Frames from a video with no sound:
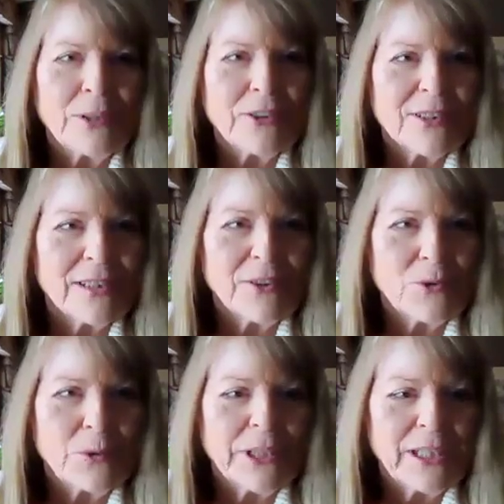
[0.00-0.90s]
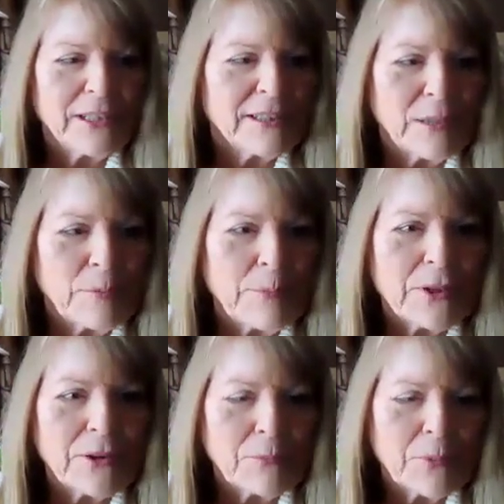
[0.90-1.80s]
I'd rather it's like 20 some
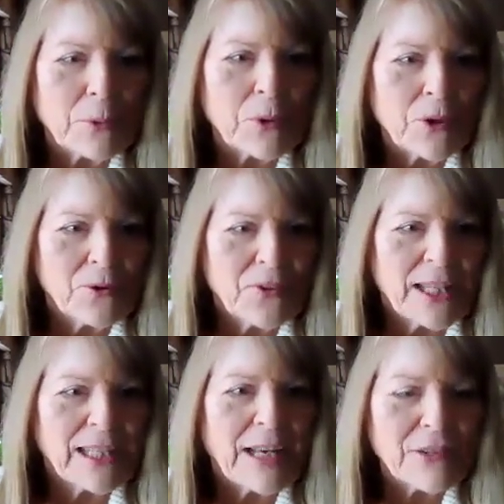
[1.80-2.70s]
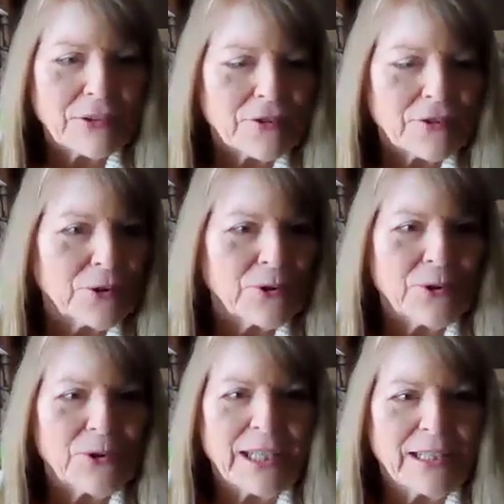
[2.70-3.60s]
million people that have the
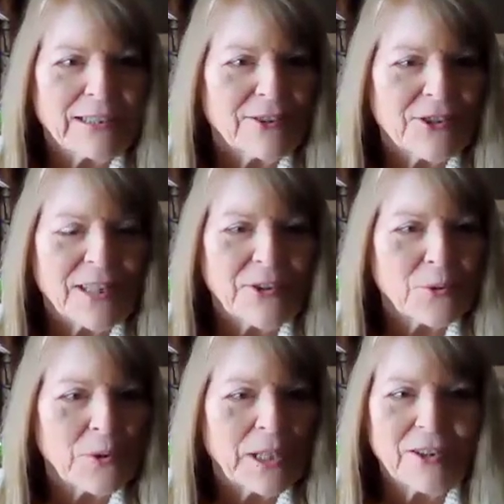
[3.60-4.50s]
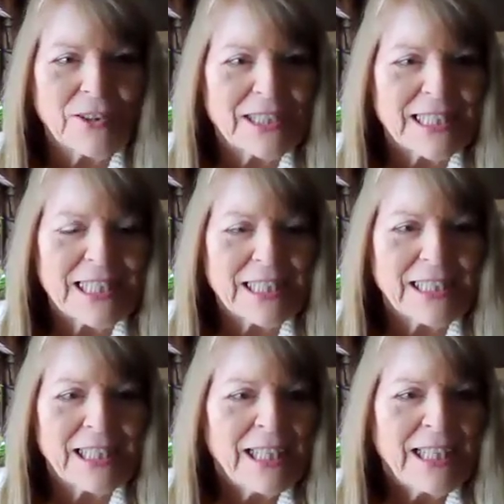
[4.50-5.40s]
flu, and there's like
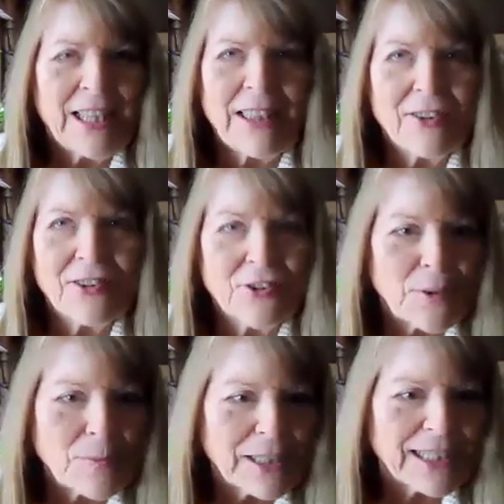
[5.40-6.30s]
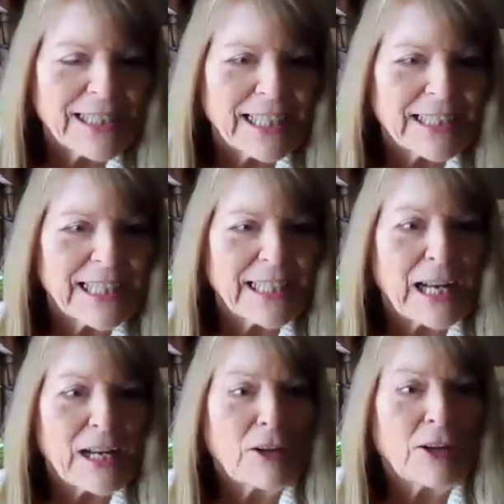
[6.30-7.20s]
310,000 or something like that that
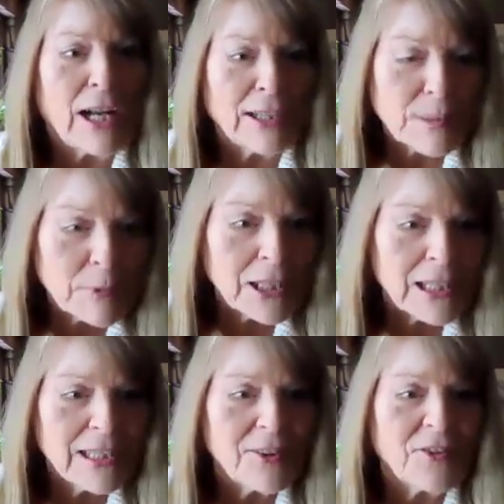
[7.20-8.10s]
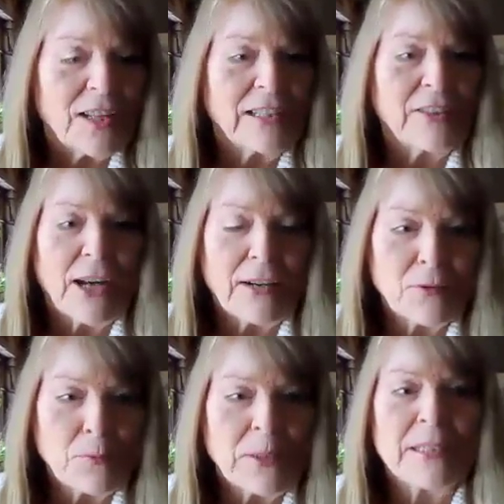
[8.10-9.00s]
are hospitalized, and there
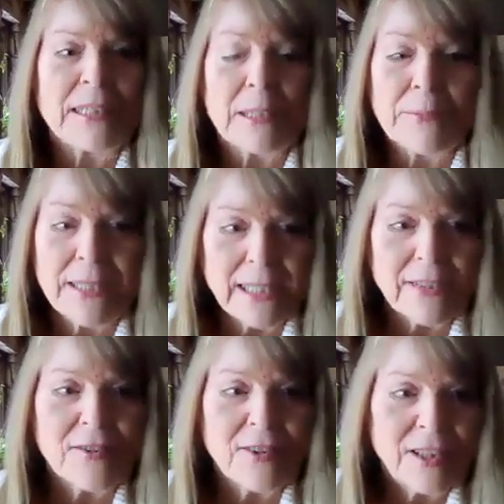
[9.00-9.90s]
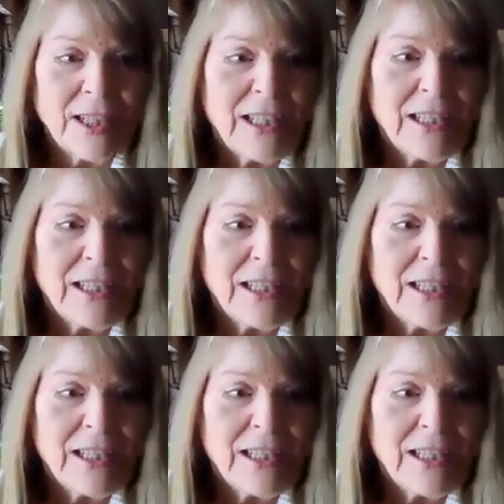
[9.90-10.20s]
have been some deaths,